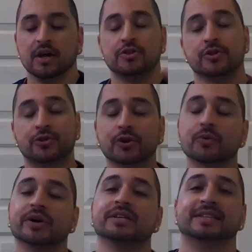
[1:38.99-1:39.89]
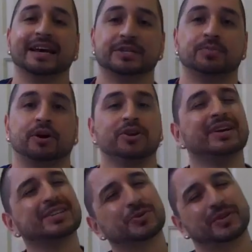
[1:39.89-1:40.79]
The third one is SBAR. You
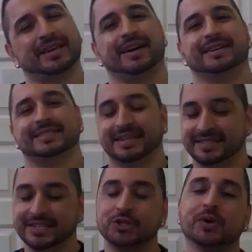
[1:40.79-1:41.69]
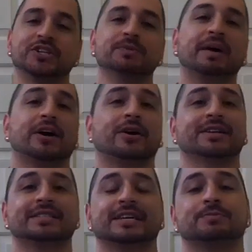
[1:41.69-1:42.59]
guys know what that is. That's Situation Background
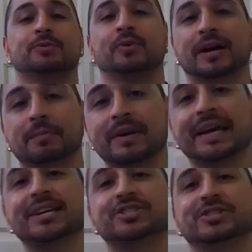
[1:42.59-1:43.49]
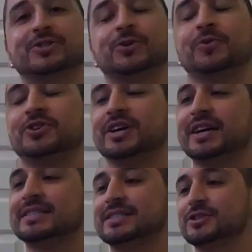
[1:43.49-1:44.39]
Assessment Recommendations. So when you
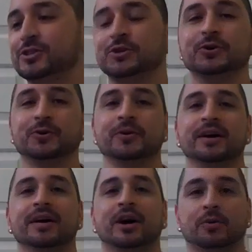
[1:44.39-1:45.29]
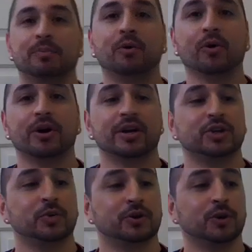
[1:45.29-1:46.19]
guys do a report,
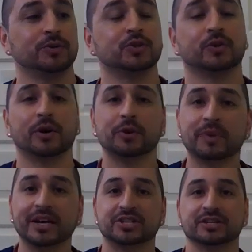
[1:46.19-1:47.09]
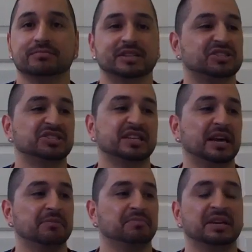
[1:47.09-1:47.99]
you want to know what's going on with the patient. Let's just
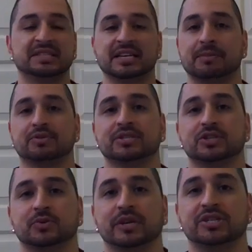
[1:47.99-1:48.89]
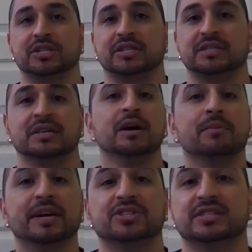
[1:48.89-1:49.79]
say an example situation is
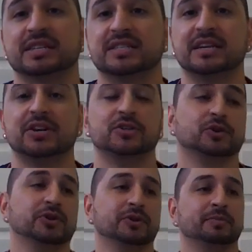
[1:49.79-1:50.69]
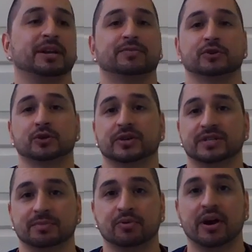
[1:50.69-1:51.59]
patient 60 years old, they're admitted for shortness
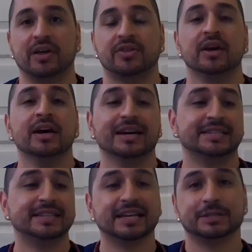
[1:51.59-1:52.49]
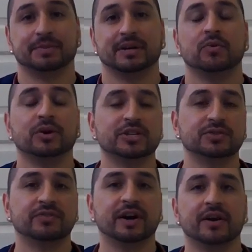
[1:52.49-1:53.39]
of breath. Assessment, what did you
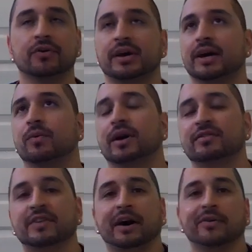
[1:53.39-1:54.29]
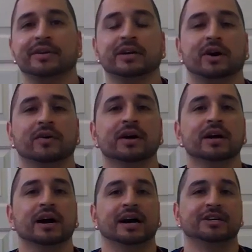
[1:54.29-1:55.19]
find? Okay, well I found, you know,
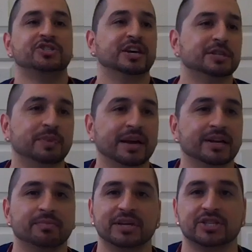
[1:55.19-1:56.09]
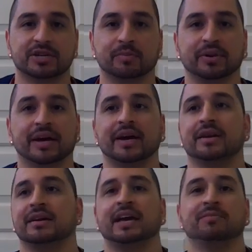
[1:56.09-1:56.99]
uh, chest pain, the patient complained.
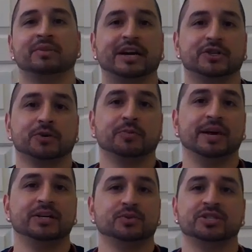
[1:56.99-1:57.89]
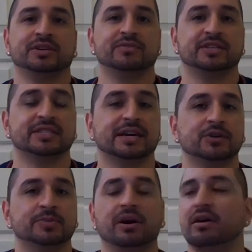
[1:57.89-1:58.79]
They gave him nitro paste, which is every six hours
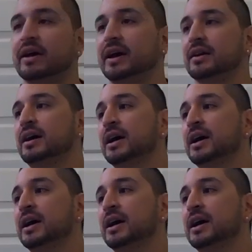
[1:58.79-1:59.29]
PRN.